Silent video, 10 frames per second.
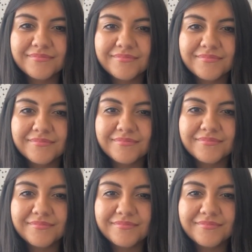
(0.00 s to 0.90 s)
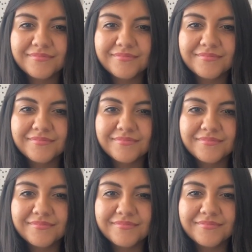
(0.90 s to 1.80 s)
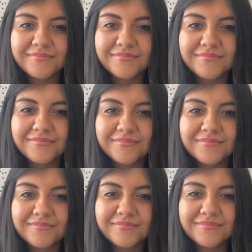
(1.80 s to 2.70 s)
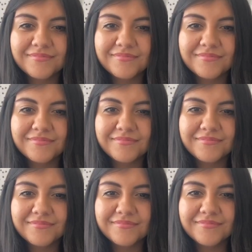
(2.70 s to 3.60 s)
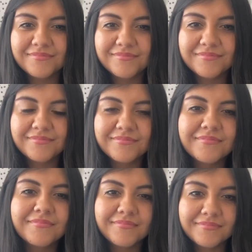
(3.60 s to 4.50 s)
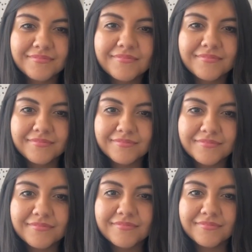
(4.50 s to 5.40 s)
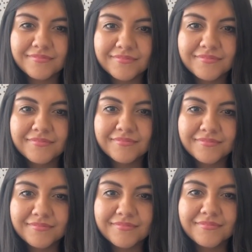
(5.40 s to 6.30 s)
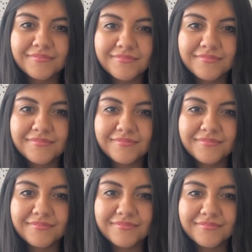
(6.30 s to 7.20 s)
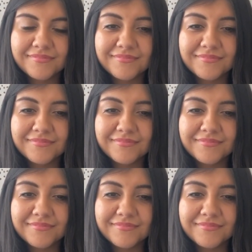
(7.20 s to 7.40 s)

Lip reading: (silent)